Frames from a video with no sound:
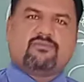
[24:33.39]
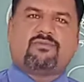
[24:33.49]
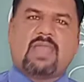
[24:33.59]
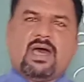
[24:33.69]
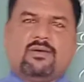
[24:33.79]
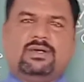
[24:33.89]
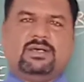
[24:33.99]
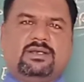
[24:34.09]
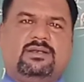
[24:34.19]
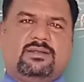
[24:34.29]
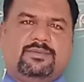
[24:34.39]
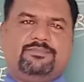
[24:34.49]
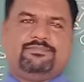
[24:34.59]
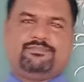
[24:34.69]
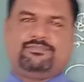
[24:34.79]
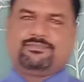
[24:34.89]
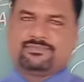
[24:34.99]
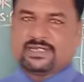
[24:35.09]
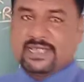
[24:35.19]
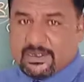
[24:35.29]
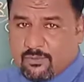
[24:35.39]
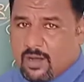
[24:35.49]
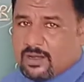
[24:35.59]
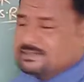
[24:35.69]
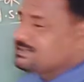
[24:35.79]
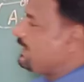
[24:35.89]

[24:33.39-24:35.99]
Flower involves